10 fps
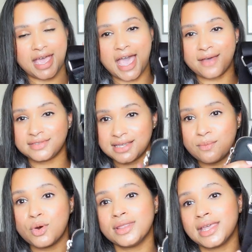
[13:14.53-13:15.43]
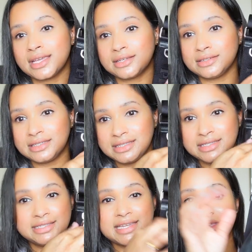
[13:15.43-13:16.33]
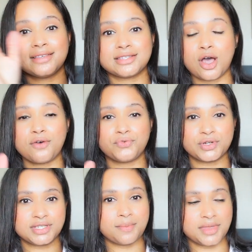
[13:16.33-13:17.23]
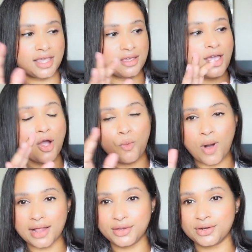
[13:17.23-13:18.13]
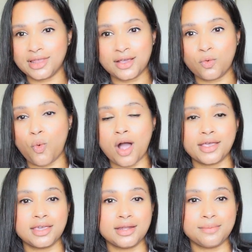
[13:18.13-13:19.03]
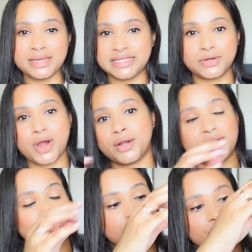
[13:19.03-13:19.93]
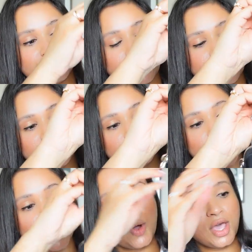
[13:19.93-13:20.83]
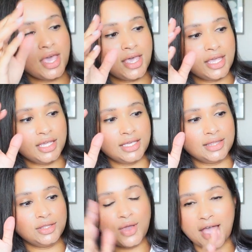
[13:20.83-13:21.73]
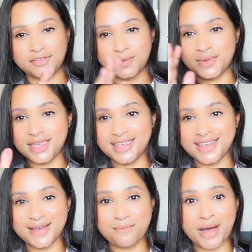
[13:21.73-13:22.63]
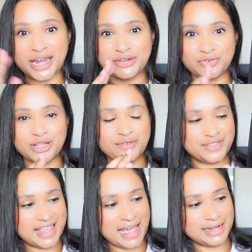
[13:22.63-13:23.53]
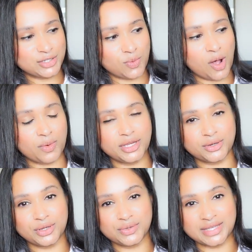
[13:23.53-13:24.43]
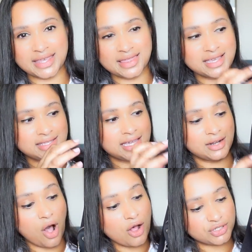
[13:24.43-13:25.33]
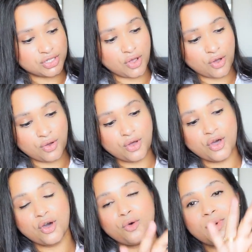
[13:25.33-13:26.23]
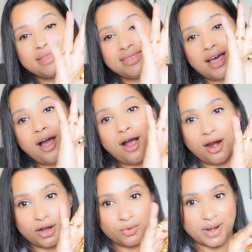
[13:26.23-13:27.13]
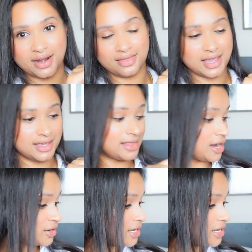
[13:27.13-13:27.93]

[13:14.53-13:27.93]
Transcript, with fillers: have someone like take this off or something while you're like walking in a busy crowded street or something. So you have to be mindful of that as well when you're using this. And also with the hardware, like there